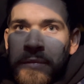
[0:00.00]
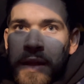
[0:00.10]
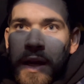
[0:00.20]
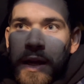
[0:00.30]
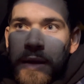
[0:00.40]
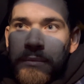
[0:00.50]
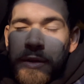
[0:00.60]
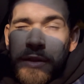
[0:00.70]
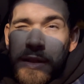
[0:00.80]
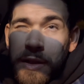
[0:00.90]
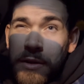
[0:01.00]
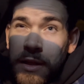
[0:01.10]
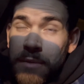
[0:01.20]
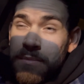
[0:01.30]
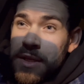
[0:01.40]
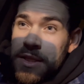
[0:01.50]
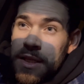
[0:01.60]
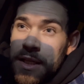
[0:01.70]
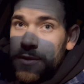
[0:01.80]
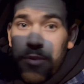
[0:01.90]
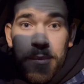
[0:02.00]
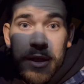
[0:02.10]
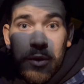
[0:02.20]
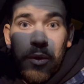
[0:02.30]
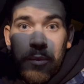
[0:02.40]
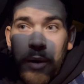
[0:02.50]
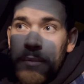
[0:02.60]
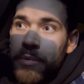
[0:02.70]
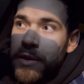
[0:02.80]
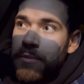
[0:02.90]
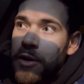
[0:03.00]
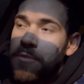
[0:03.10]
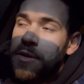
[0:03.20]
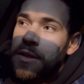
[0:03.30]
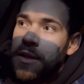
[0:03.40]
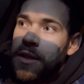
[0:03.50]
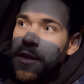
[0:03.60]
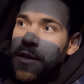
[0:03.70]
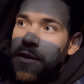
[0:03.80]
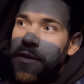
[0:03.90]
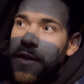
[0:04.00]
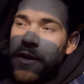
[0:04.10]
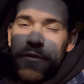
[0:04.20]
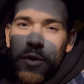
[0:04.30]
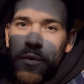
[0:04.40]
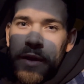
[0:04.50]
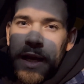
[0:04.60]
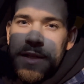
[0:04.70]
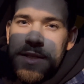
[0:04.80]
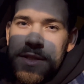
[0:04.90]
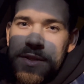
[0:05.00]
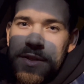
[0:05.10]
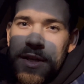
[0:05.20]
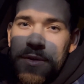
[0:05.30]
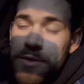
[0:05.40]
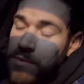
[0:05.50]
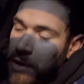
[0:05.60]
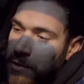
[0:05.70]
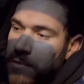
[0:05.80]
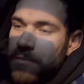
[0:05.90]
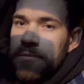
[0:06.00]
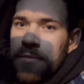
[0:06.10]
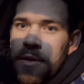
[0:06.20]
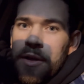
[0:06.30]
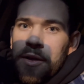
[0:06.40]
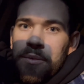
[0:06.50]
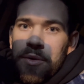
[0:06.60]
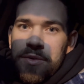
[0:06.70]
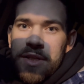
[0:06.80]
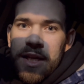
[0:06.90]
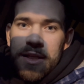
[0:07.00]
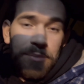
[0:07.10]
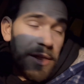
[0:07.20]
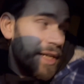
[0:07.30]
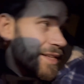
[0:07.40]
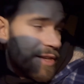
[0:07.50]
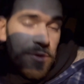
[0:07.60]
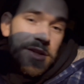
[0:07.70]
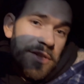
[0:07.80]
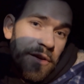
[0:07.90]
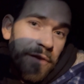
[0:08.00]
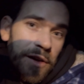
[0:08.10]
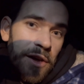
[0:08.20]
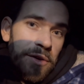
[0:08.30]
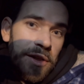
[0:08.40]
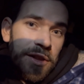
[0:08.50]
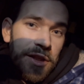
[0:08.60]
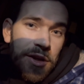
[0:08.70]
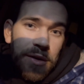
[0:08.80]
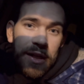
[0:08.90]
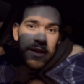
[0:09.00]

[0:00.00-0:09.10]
I think the only thing I'm missing is probably an oil pump at the moment. I think I've got all the gaskets and seals, well, we'll see. But let's get all this stuff unloaded at the unit.